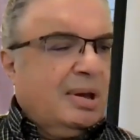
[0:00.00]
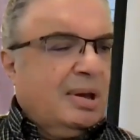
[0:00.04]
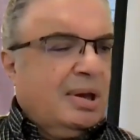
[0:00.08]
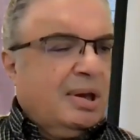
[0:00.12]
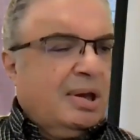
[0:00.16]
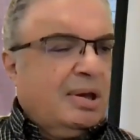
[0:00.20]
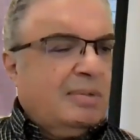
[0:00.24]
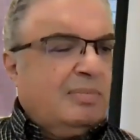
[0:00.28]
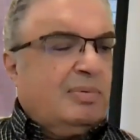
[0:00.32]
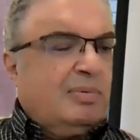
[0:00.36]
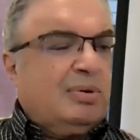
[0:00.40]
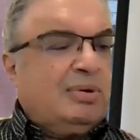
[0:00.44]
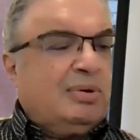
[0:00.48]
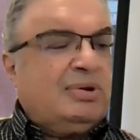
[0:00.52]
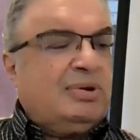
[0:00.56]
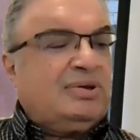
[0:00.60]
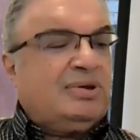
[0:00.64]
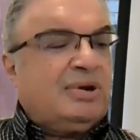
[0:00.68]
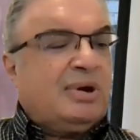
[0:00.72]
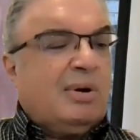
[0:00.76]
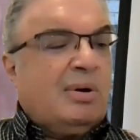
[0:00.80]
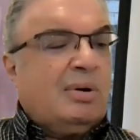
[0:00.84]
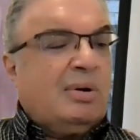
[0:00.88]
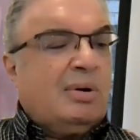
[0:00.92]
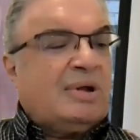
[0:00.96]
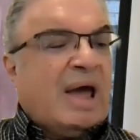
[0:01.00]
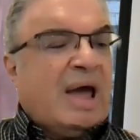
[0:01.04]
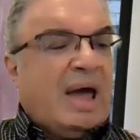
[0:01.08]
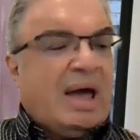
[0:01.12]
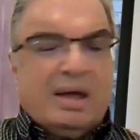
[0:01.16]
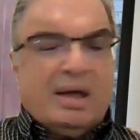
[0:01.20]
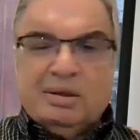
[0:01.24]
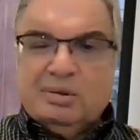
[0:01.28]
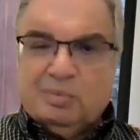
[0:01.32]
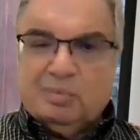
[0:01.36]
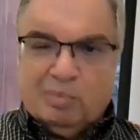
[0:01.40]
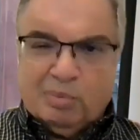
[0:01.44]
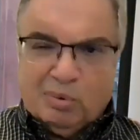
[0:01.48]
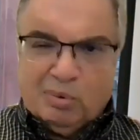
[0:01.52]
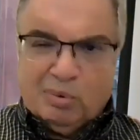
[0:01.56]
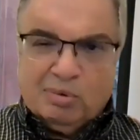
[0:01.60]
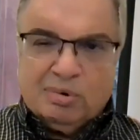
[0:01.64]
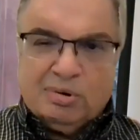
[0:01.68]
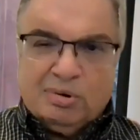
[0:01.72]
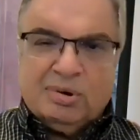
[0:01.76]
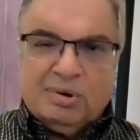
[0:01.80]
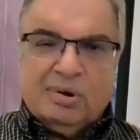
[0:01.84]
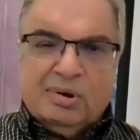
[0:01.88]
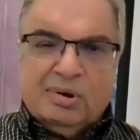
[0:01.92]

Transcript: a political handbook